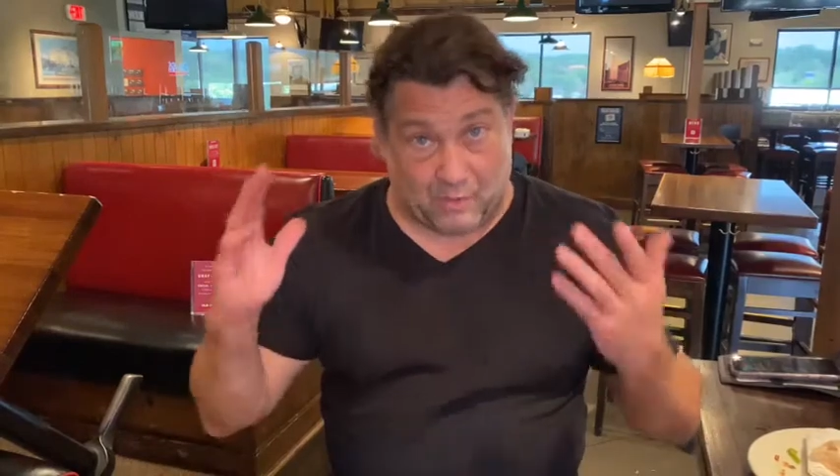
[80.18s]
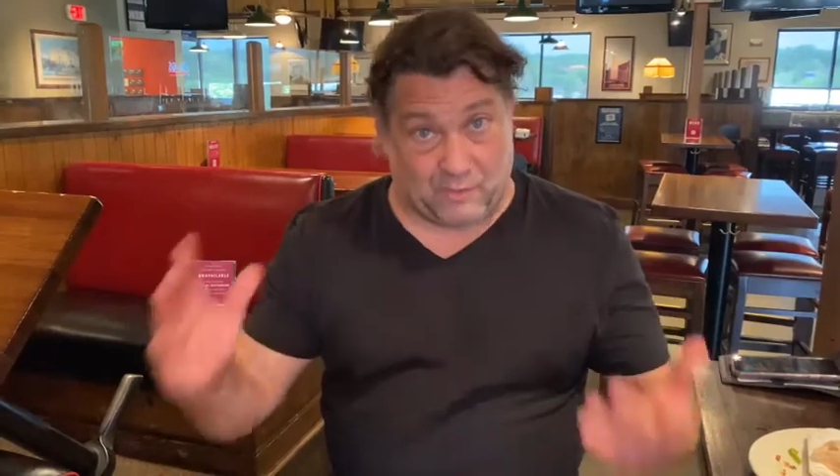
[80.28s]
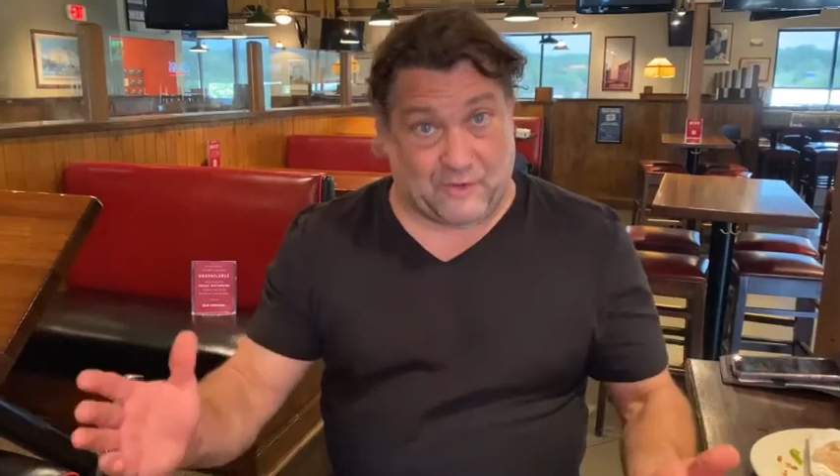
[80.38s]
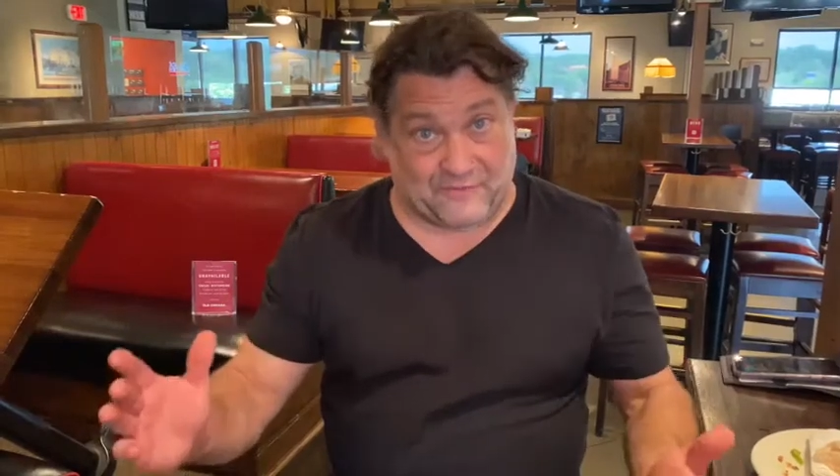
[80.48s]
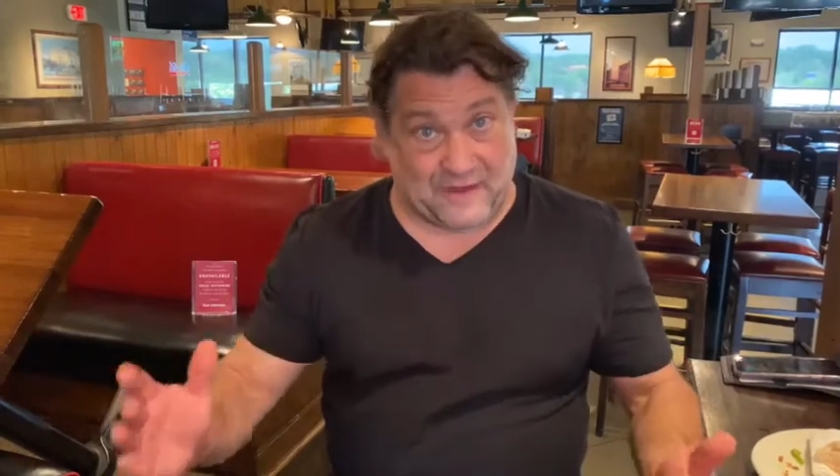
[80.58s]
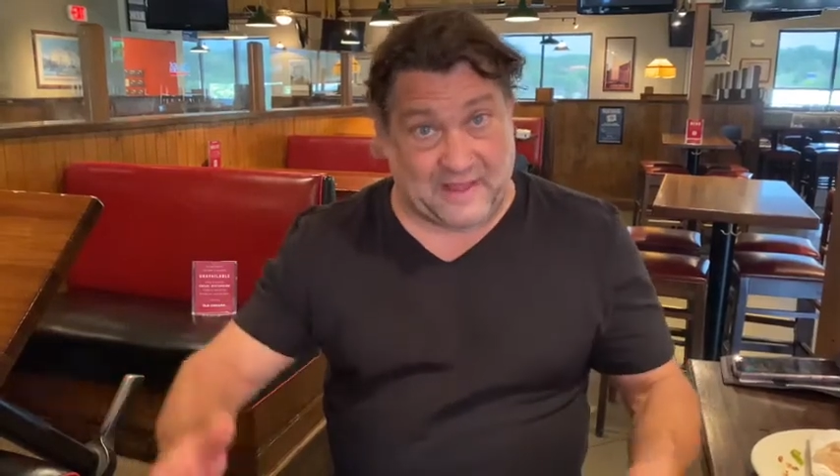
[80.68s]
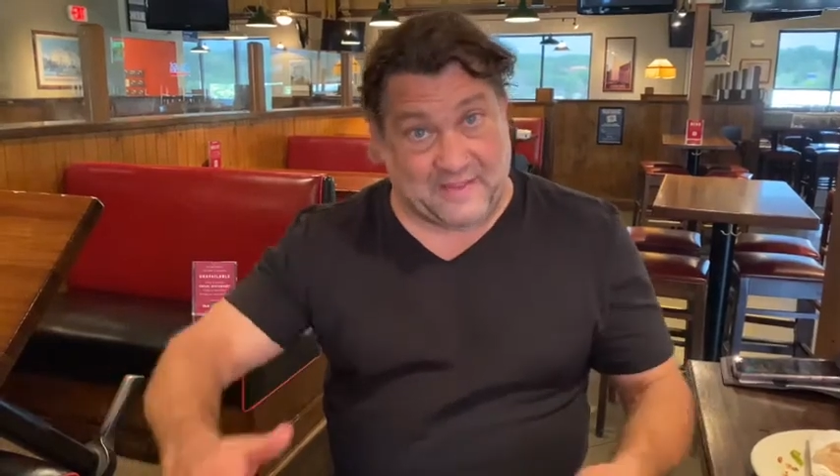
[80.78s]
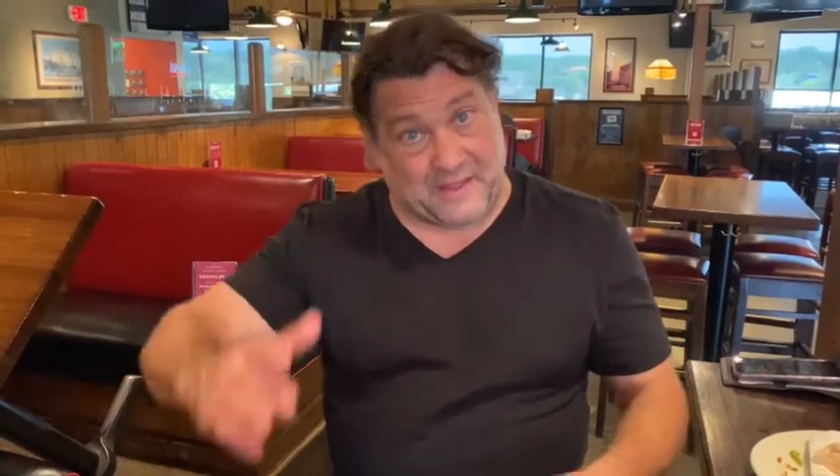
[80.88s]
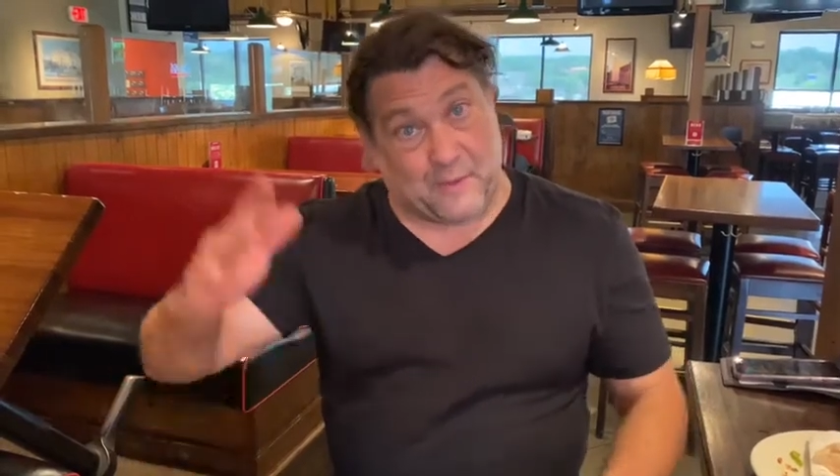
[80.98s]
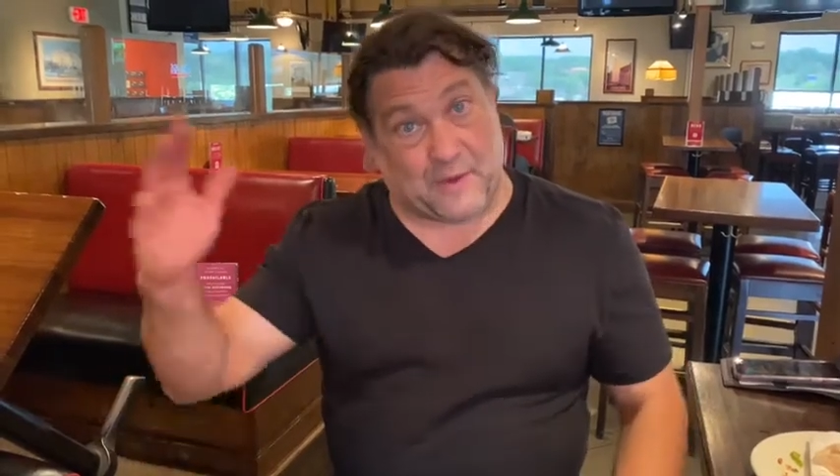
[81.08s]
roofing
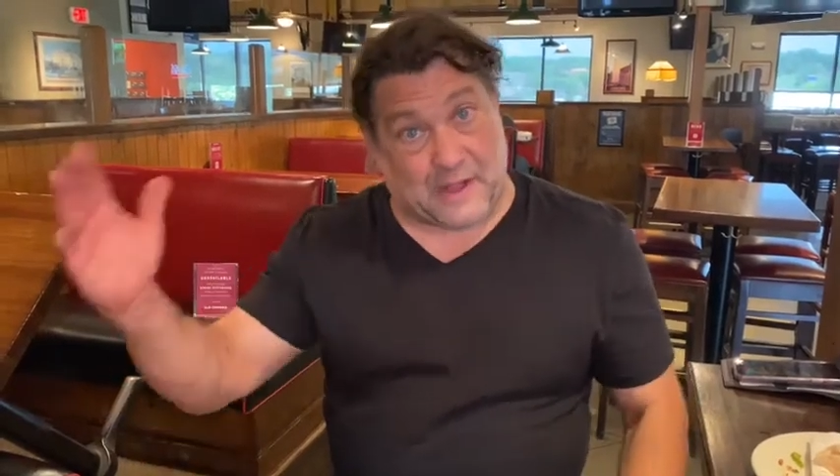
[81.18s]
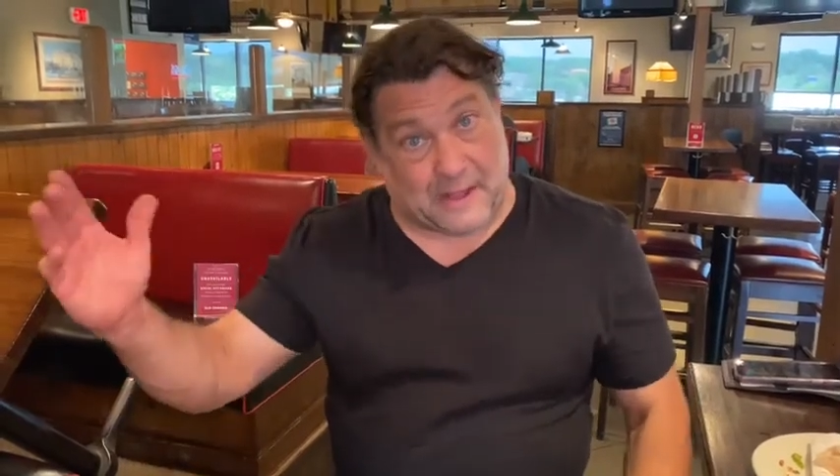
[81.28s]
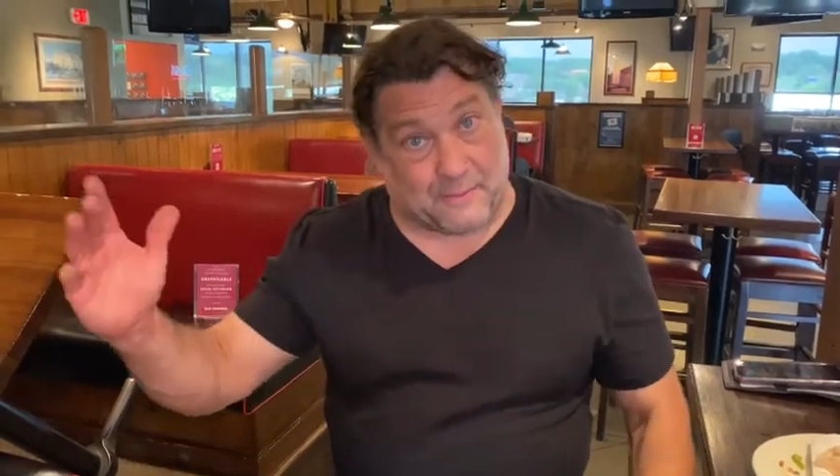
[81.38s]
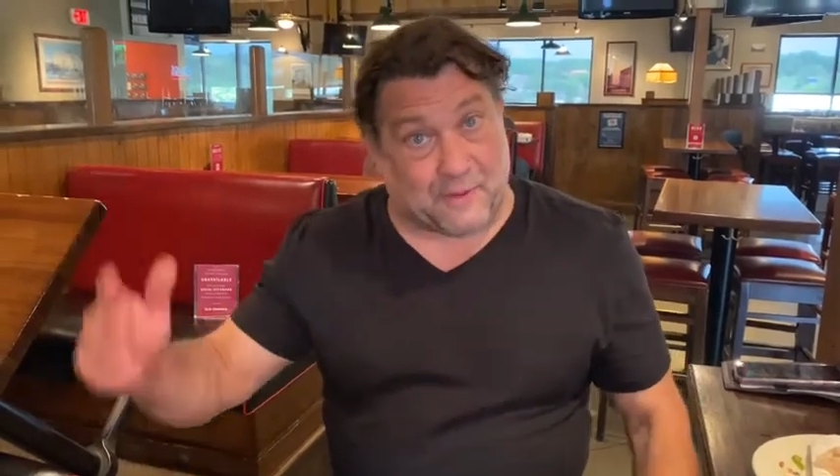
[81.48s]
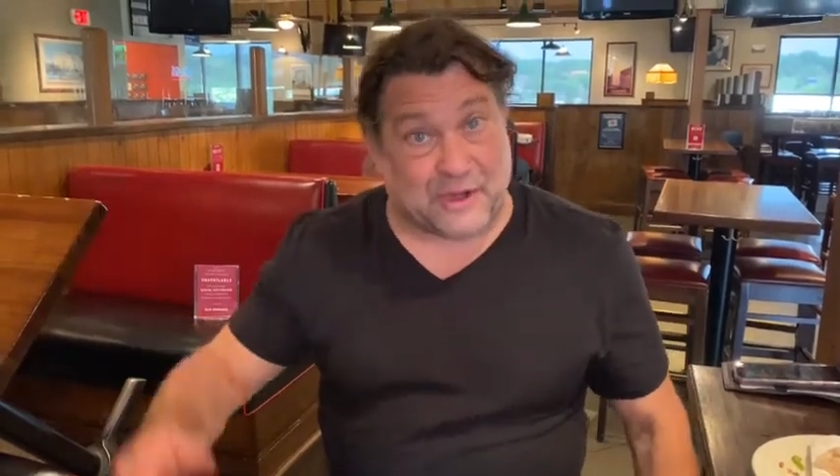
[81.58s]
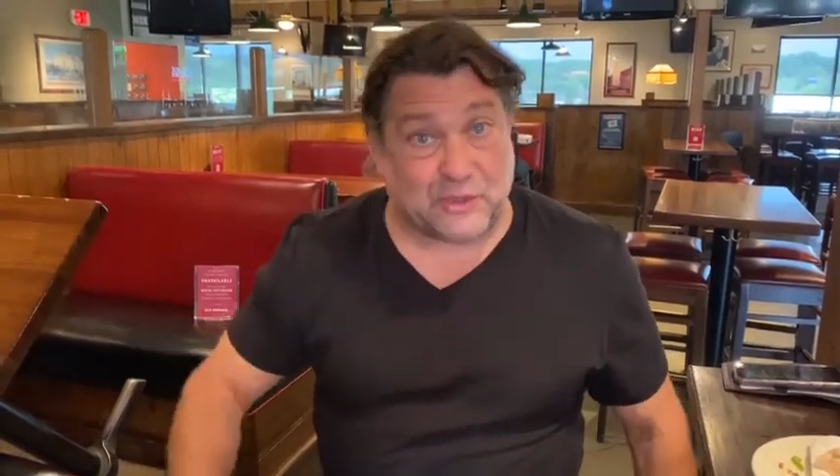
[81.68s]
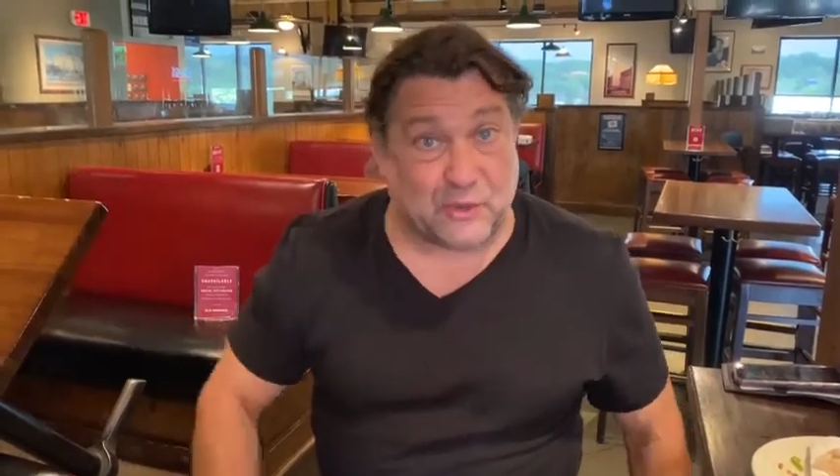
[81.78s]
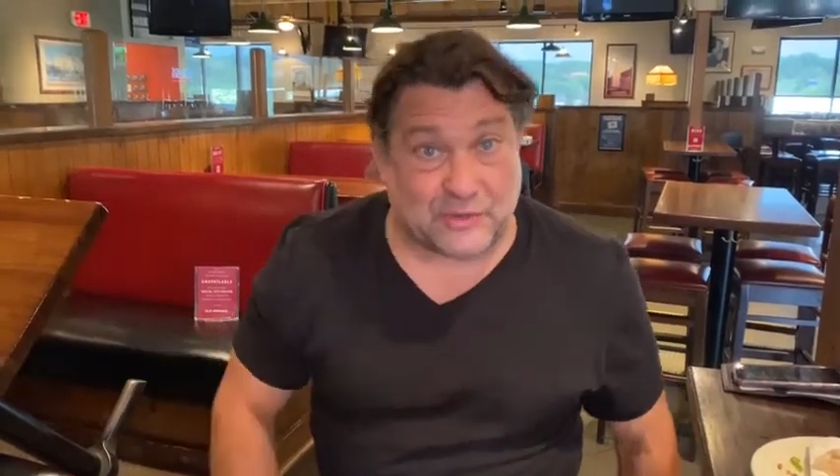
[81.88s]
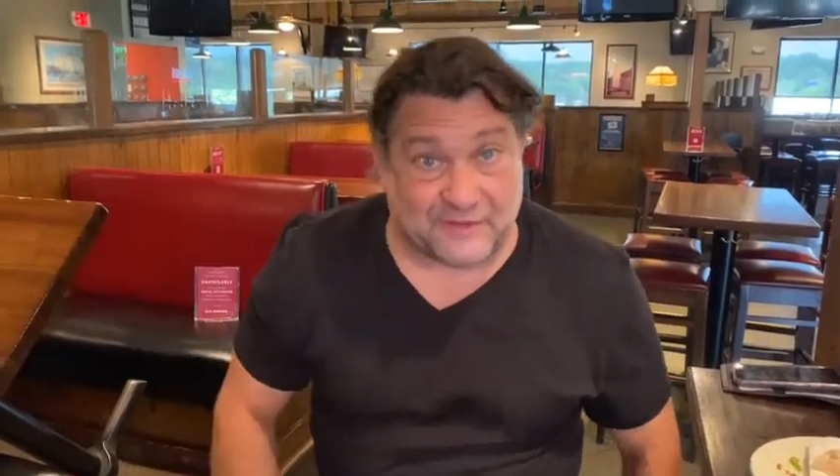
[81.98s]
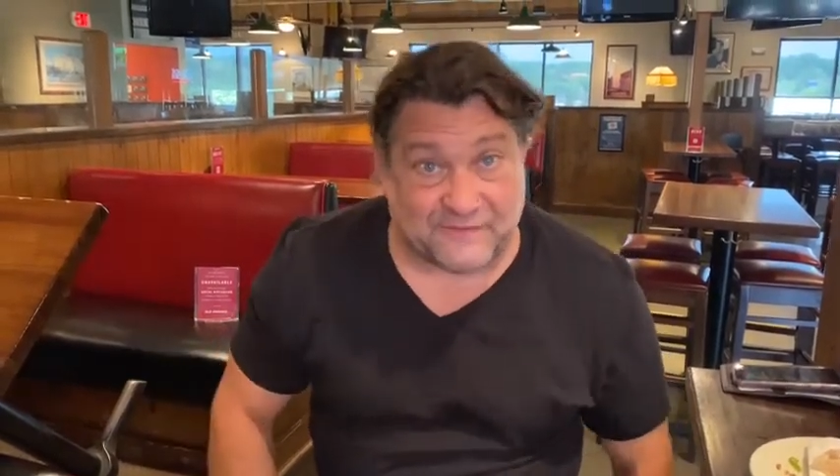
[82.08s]
and they want to upgrade
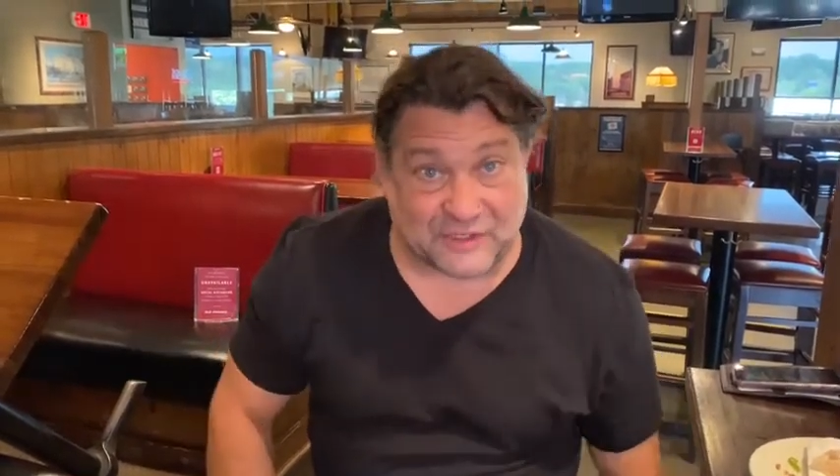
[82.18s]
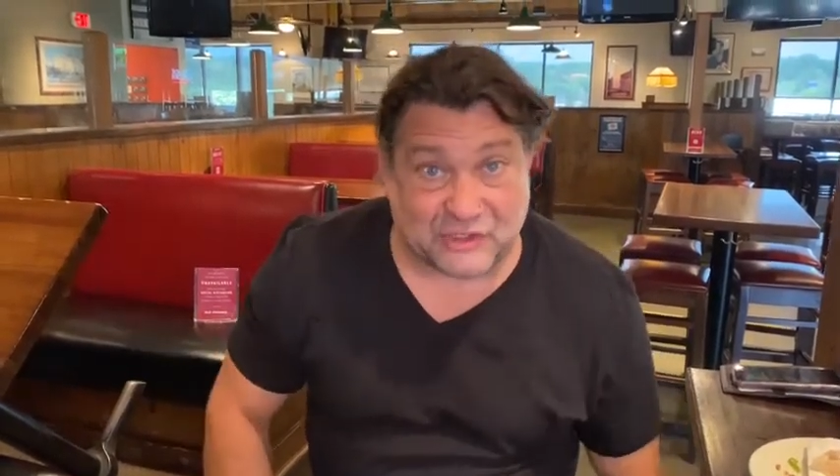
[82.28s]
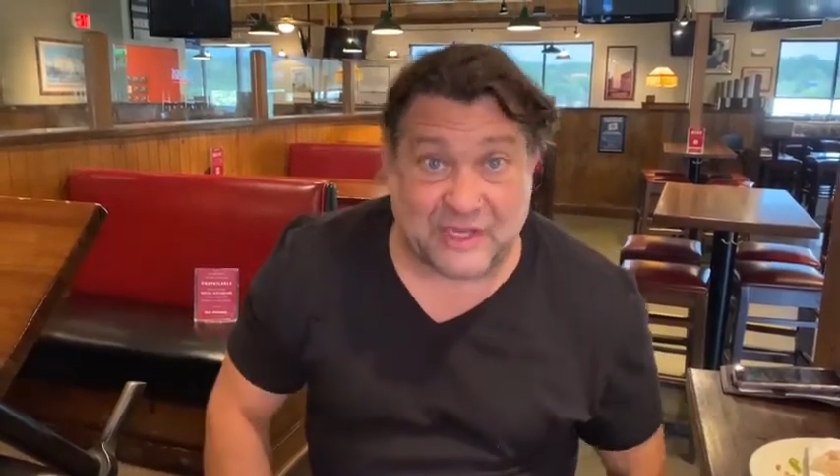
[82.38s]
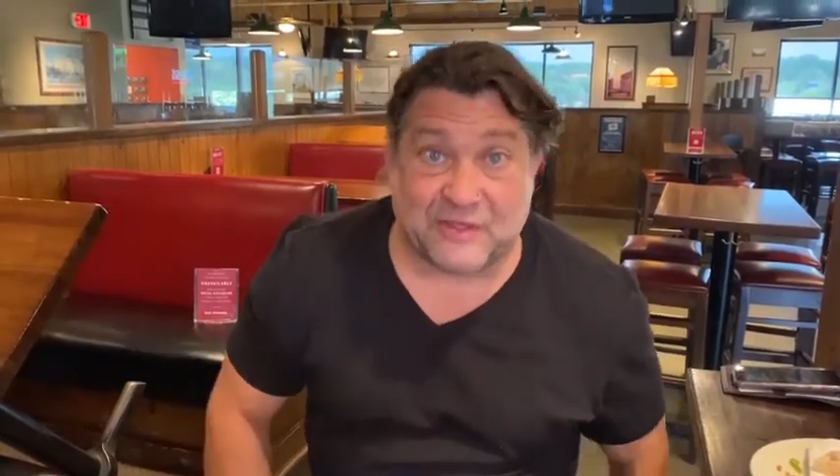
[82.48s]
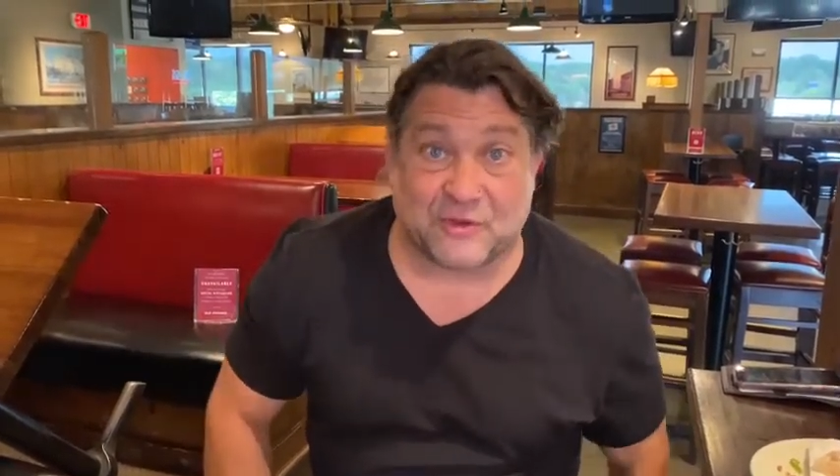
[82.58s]
to a DaVinci,